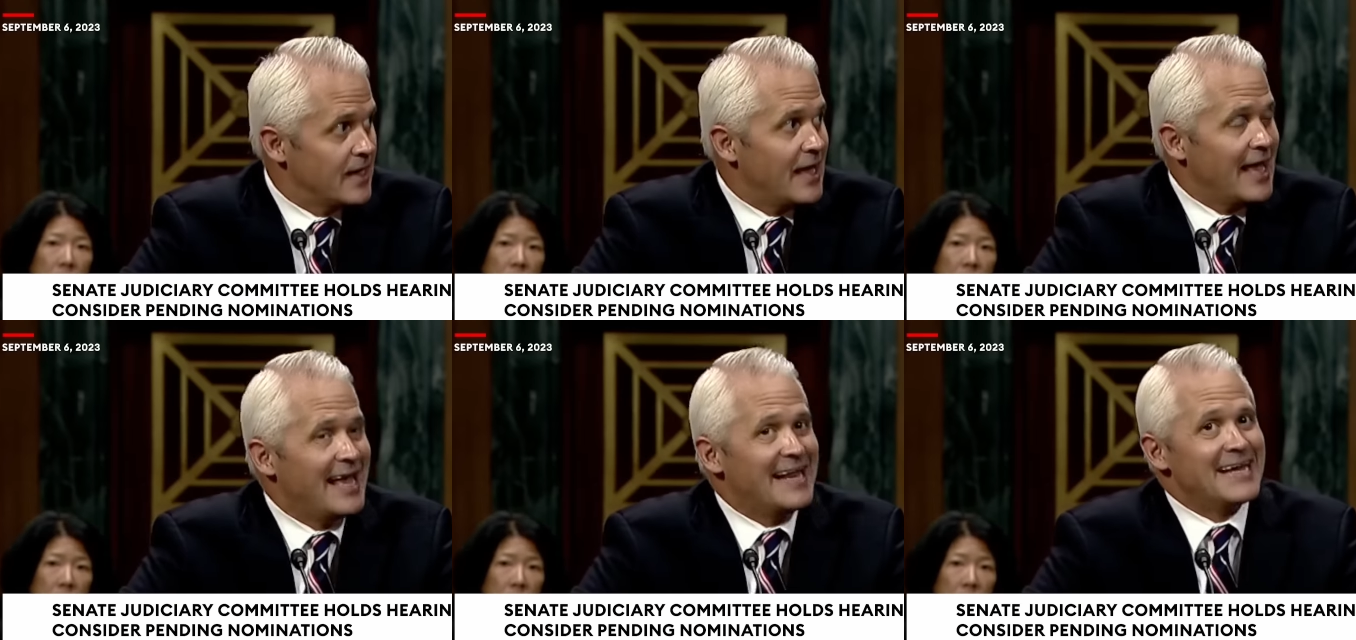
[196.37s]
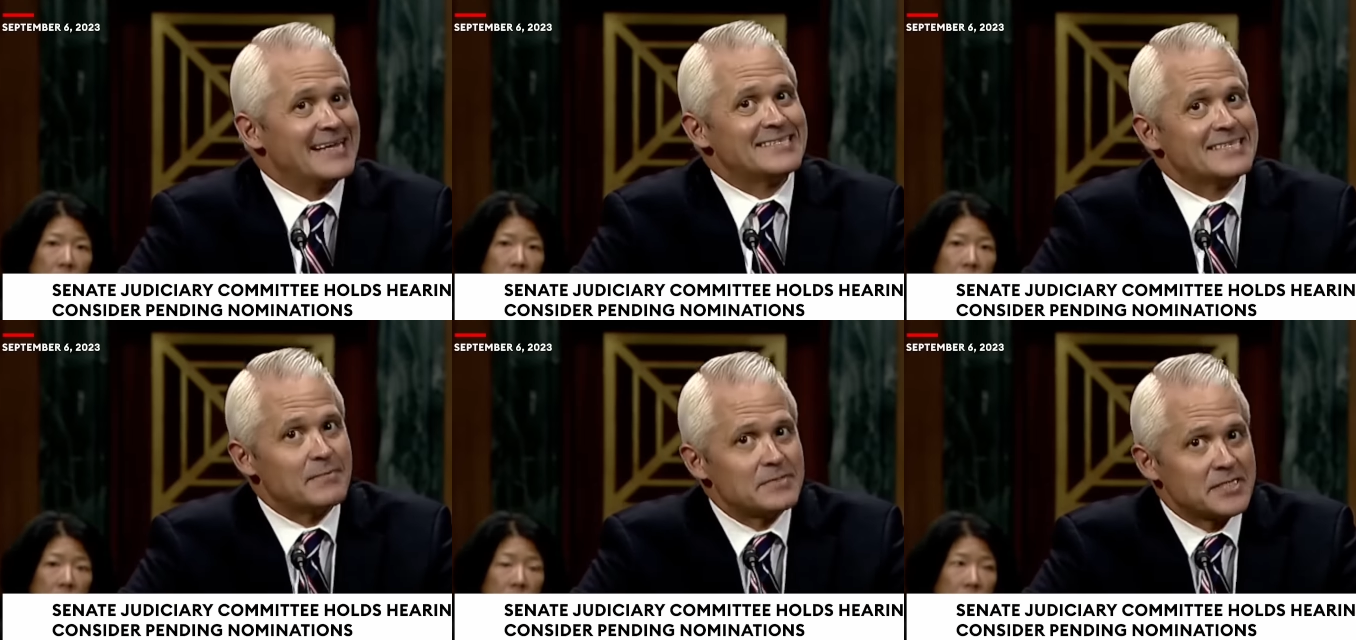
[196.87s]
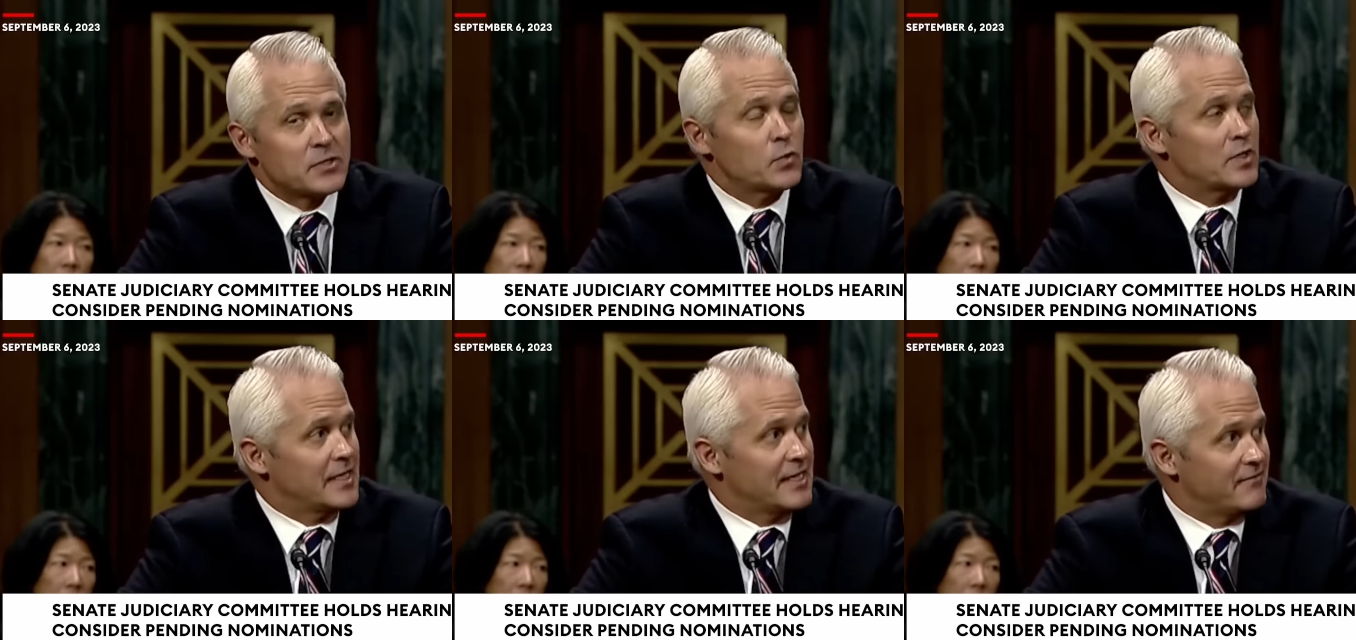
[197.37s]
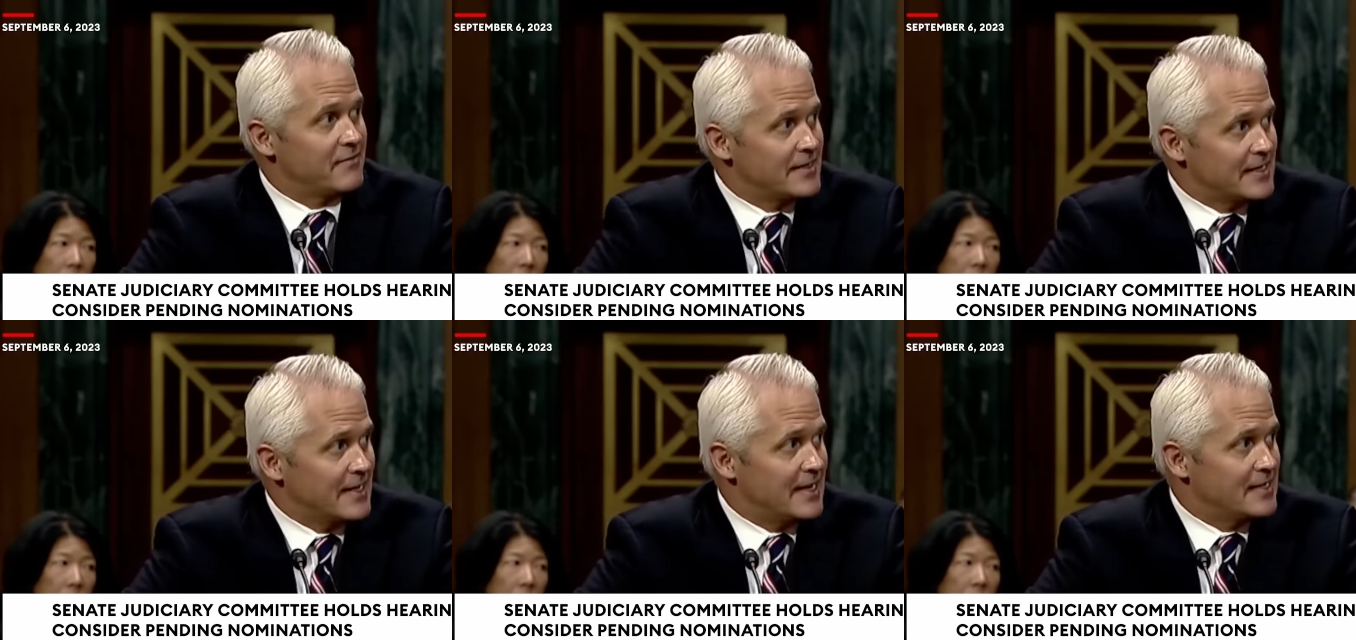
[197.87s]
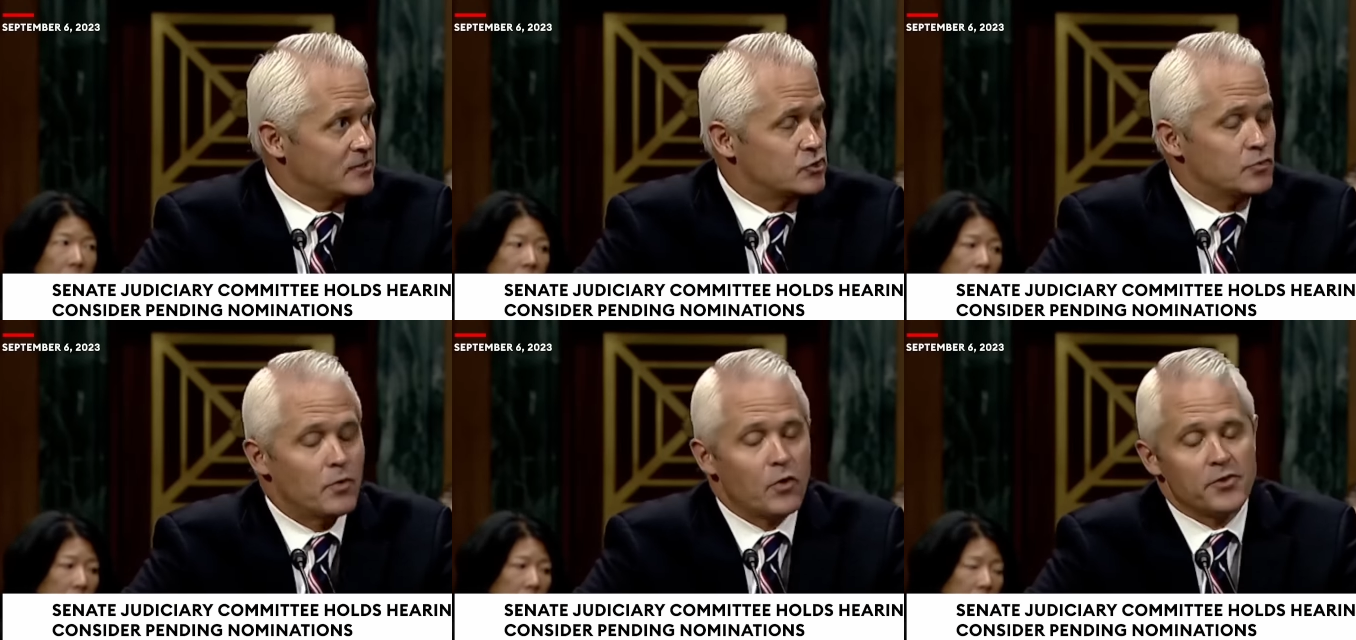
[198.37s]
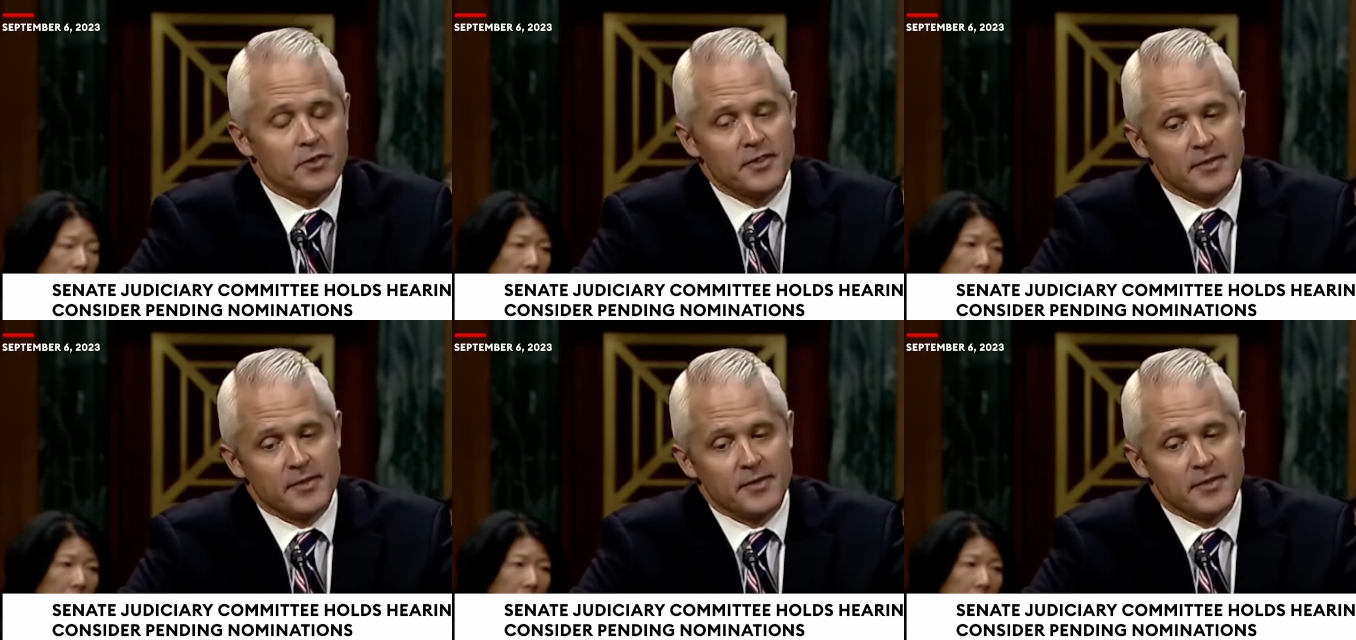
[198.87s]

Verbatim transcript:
Speaker 1: And I subsequently have indicated to both